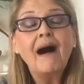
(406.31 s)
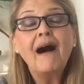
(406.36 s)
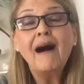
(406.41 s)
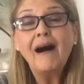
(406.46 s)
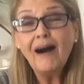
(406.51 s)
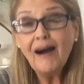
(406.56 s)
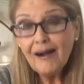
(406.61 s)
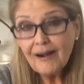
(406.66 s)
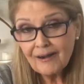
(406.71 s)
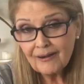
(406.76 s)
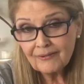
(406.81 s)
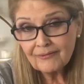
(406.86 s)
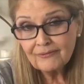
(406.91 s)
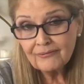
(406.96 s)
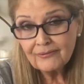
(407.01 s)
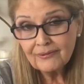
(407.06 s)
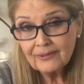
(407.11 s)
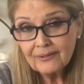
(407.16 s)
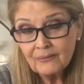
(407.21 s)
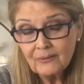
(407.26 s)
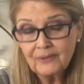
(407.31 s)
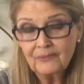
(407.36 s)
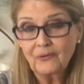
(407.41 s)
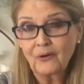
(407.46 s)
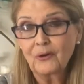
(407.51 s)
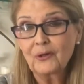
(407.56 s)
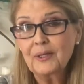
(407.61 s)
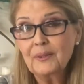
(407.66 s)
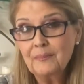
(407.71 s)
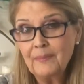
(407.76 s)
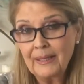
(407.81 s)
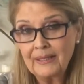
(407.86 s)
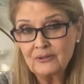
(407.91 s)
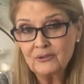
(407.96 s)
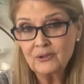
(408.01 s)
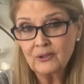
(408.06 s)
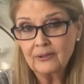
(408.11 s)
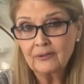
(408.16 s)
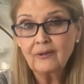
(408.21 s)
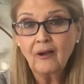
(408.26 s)
Av, we've already
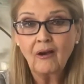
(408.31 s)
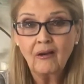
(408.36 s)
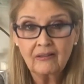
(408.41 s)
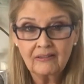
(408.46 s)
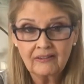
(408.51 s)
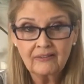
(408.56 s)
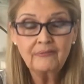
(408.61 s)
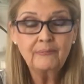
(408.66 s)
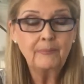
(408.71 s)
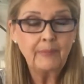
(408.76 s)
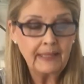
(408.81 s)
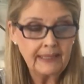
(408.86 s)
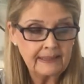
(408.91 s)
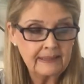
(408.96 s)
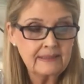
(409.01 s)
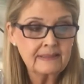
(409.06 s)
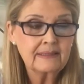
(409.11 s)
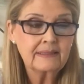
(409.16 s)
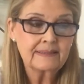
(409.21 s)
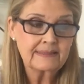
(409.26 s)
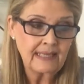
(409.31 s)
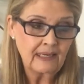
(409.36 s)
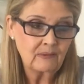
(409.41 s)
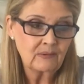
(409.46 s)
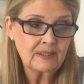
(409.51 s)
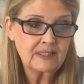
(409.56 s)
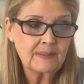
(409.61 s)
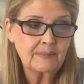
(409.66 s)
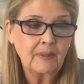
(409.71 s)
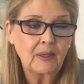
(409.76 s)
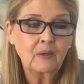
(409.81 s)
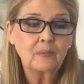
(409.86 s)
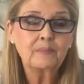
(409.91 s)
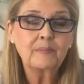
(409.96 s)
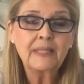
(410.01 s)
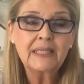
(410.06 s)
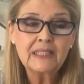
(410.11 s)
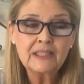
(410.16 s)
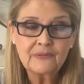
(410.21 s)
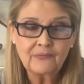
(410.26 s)
mentioned, Aleph Beit is how it's spelled,
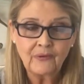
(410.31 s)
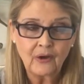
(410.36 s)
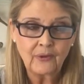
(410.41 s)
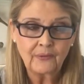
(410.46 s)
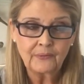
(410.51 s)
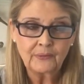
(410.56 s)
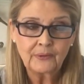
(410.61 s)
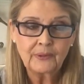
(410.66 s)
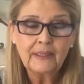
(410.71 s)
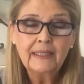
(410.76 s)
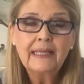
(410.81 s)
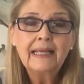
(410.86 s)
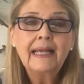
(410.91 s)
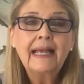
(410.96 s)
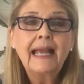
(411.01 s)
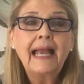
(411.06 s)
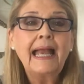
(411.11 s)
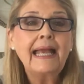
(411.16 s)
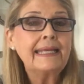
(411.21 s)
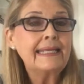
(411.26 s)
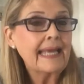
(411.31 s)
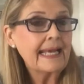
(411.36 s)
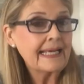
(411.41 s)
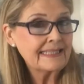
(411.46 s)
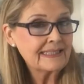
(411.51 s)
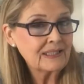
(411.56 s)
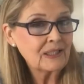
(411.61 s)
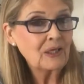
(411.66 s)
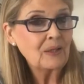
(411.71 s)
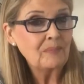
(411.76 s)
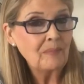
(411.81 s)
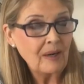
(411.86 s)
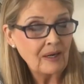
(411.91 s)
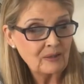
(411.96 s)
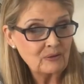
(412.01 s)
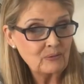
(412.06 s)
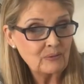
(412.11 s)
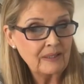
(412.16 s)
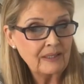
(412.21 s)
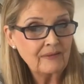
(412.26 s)
means father, and has a
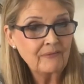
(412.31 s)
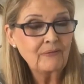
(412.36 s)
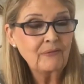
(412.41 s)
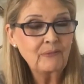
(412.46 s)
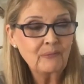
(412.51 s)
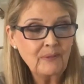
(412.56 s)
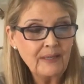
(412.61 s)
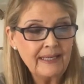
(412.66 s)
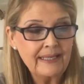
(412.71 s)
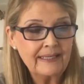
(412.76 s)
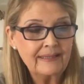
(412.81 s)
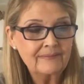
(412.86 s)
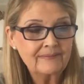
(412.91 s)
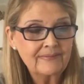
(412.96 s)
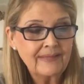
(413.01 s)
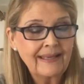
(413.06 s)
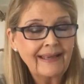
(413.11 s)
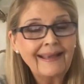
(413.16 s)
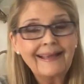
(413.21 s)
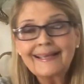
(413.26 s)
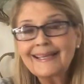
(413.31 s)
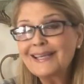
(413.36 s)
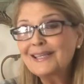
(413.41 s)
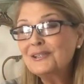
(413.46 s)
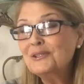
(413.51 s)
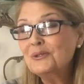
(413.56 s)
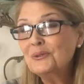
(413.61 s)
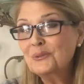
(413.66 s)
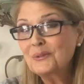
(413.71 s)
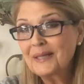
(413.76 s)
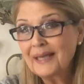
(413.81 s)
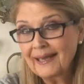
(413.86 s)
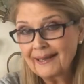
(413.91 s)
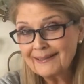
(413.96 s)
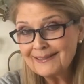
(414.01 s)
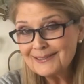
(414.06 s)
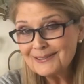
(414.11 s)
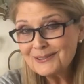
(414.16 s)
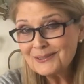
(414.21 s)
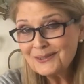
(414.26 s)
gematria of 3. Can you
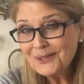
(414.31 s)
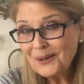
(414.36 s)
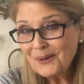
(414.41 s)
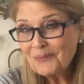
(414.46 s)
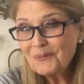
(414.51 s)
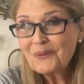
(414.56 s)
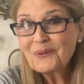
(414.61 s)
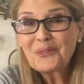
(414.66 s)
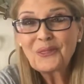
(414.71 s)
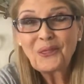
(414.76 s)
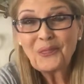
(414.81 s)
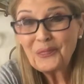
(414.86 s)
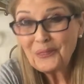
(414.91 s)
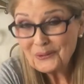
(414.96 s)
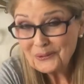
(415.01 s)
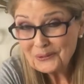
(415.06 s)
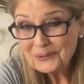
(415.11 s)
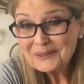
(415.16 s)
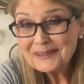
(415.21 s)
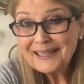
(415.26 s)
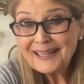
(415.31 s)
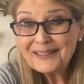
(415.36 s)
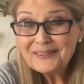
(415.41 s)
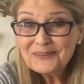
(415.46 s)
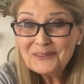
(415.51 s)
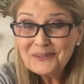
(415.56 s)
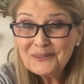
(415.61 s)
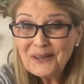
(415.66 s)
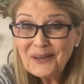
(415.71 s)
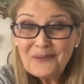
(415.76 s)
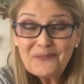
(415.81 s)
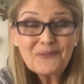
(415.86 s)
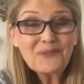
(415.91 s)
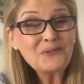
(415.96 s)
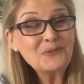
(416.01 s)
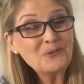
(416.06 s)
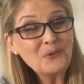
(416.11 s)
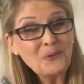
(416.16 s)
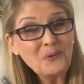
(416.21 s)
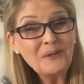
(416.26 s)
guess what the third letter of
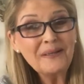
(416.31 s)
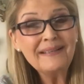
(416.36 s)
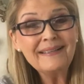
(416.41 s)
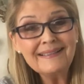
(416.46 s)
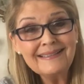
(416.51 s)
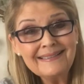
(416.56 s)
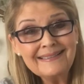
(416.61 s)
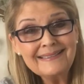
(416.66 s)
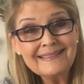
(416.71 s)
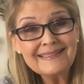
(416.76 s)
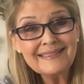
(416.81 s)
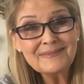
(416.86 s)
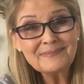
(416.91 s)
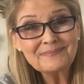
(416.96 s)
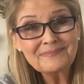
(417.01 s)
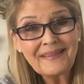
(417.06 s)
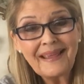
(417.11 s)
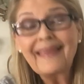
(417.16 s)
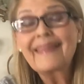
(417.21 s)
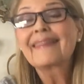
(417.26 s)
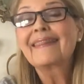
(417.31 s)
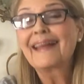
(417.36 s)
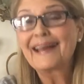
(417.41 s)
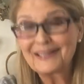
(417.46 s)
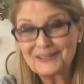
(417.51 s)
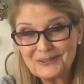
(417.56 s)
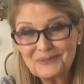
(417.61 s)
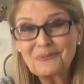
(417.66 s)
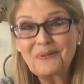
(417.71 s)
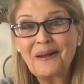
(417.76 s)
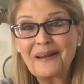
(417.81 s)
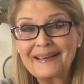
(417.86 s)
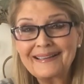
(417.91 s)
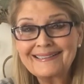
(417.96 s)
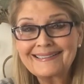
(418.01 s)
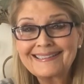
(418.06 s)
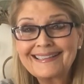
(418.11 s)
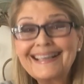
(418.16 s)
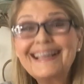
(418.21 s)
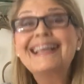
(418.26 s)
the Torah is? That's
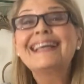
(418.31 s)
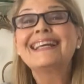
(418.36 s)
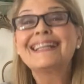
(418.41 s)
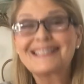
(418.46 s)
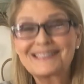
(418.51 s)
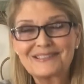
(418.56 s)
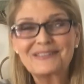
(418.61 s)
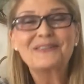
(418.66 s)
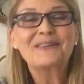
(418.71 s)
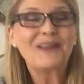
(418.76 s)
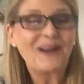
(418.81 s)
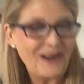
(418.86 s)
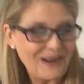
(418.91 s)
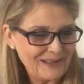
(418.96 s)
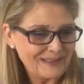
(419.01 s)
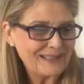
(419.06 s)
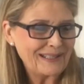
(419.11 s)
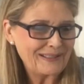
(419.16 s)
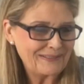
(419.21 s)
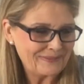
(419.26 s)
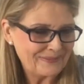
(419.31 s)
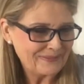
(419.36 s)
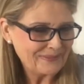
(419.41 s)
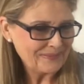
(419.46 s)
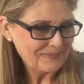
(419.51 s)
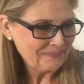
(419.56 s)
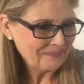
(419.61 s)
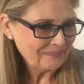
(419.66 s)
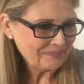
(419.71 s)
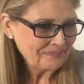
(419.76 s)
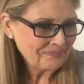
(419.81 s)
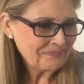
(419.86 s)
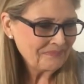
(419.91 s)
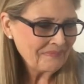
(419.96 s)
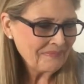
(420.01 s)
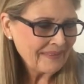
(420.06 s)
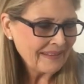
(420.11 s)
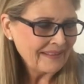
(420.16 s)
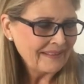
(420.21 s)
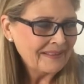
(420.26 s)
right, it's an Aleph.
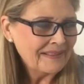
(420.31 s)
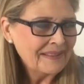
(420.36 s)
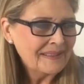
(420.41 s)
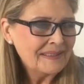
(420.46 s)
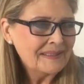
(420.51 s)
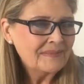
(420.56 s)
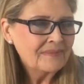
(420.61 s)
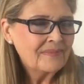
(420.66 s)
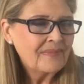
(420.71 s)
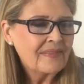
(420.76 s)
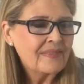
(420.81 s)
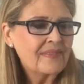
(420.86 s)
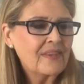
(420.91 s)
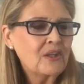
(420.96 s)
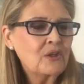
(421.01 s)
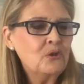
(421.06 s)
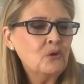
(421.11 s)
The